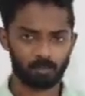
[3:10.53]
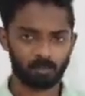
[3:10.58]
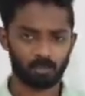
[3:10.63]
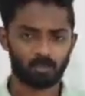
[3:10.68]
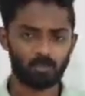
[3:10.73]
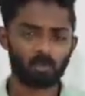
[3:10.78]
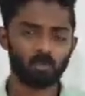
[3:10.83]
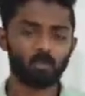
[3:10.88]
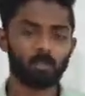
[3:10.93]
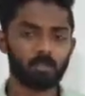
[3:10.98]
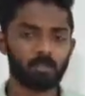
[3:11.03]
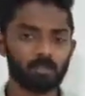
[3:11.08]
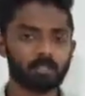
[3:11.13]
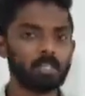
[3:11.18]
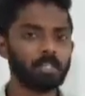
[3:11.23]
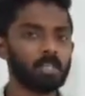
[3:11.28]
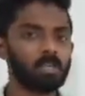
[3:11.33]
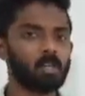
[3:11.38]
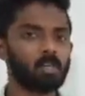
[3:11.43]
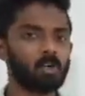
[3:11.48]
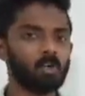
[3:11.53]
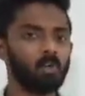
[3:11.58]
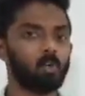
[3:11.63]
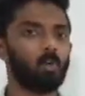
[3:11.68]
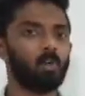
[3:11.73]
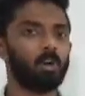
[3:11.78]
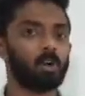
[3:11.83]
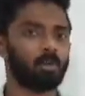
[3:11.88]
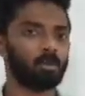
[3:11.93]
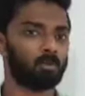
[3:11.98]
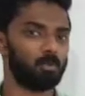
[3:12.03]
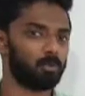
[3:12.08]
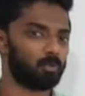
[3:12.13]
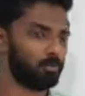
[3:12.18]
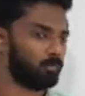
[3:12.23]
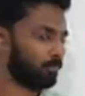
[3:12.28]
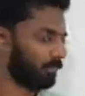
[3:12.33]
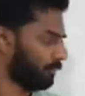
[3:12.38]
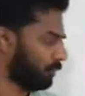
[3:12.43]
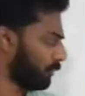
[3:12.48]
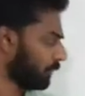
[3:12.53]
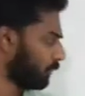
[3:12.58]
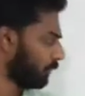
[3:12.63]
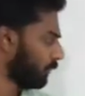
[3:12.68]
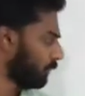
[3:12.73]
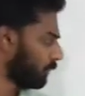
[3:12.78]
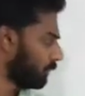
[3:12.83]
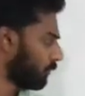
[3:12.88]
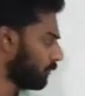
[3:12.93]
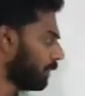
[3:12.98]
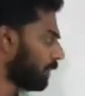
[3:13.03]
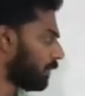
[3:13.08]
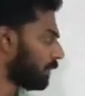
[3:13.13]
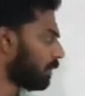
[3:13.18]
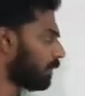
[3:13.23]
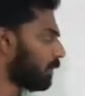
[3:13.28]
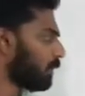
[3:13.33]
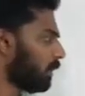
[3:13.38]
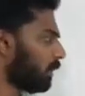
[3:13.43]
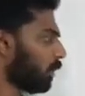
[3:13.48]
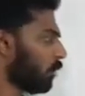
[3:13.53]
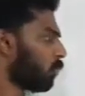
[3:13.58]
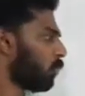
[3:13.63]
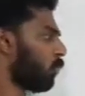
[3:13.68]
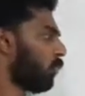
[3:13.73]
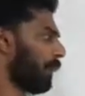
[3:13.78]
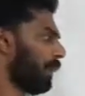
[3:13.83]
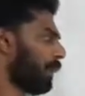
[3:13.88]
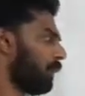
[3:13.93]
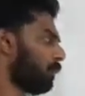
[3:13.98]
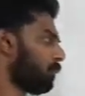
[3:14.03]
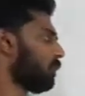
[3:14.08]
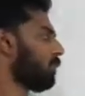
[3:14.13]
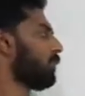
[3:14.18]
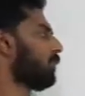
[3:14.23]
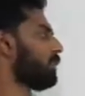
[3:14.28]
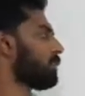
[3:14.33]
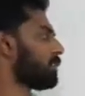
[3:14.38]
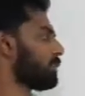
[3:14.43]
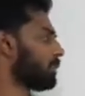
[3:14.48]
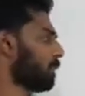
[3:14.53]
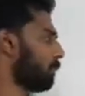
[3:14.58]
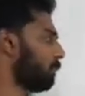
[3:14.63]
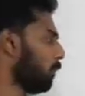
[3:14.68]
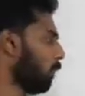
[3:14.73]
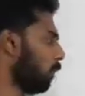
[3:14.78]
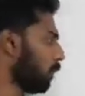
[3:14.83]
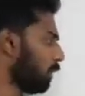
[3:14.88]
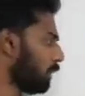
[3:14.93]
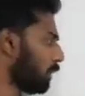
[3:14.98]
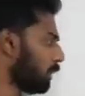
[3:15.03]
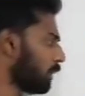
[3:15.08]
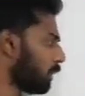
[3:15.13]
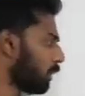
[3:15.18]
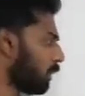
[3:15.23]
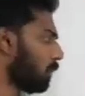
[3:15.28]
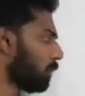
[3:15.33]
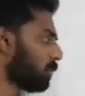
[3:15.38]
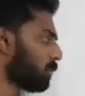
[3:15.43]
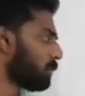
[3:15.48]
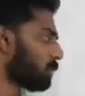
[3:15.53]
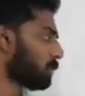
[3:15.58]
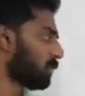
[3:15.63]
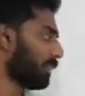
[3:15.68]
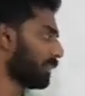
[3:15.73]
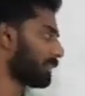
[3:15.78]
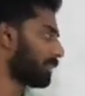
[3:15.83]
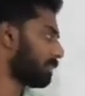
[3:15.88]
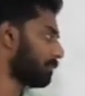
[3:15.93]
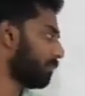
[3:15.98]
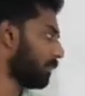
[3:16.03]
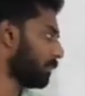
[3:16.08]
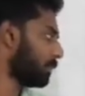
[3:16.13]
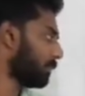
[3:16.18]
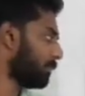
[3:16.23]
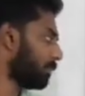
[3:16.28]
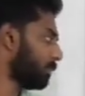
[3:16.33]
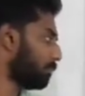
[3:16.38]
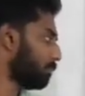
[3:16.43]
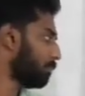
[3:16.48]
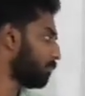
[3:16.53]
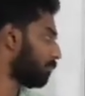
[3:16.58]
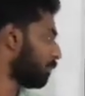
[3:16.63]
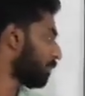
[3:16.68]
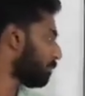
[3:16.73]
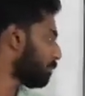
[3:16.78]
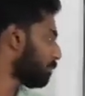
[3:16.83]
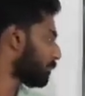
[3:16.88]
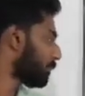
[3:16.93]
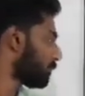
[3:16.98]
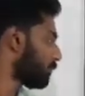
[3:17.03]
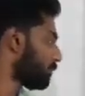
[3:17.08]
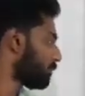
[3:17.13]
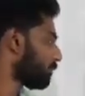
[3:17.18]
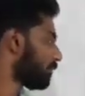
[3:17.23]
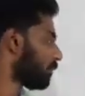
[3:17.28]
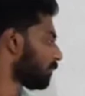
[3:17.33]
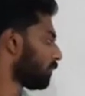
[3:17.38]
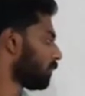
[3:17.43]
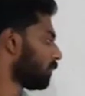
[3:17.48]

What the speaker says: So we'll see what are those. So here, whenever a subordinate clause expresses purpose,